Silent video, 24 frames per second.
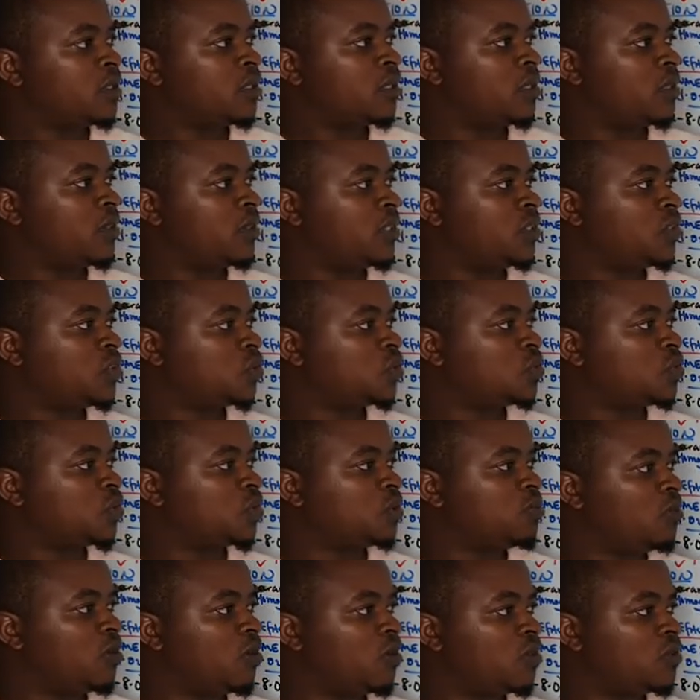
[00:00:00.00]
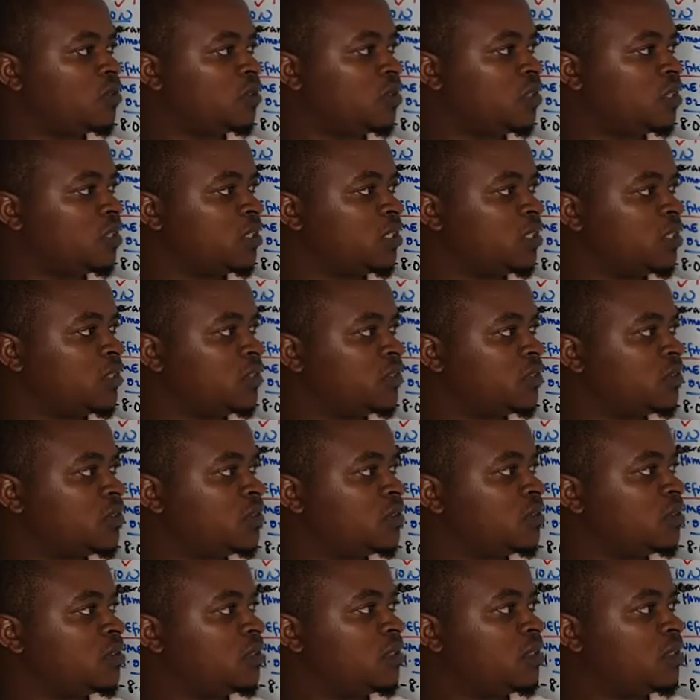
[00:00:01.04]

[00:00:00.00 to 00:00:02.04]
these two small, the